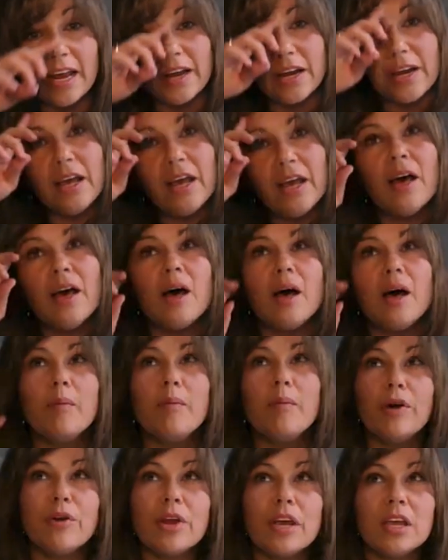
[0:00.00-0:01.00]
And
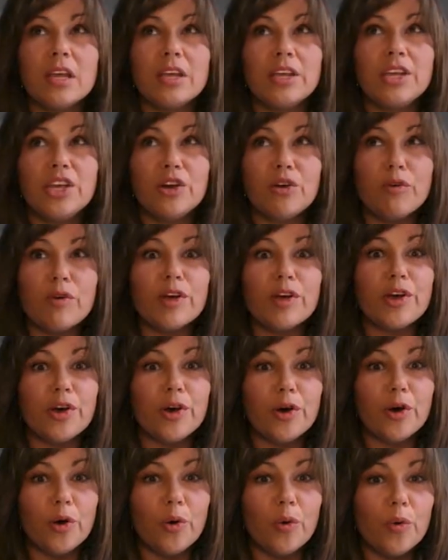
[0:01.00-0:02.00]
about a year
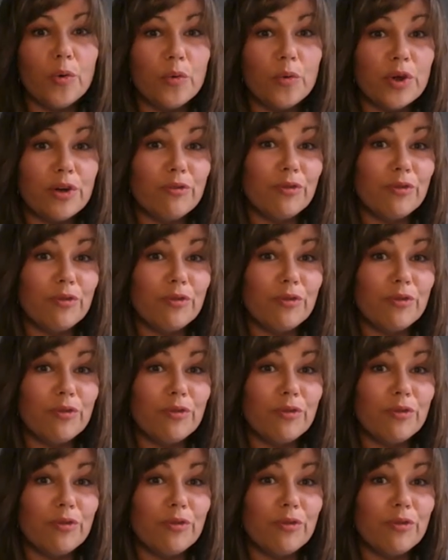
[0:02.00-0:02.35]
ago,